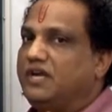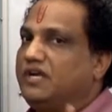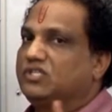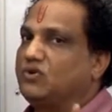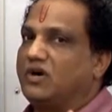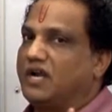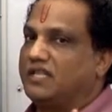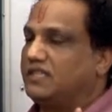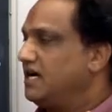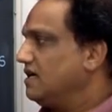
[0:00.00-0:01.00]
It is not
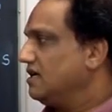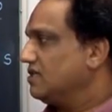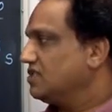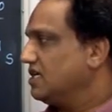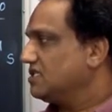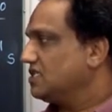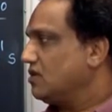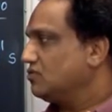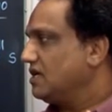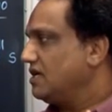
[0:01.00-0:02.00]
like that. It is
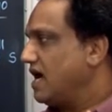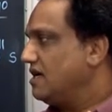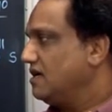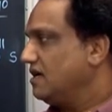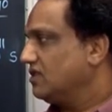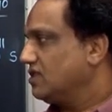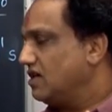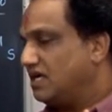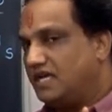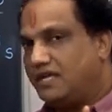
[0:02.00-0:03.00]

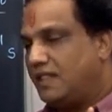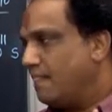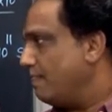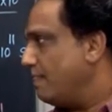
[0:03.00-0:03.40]
6,930.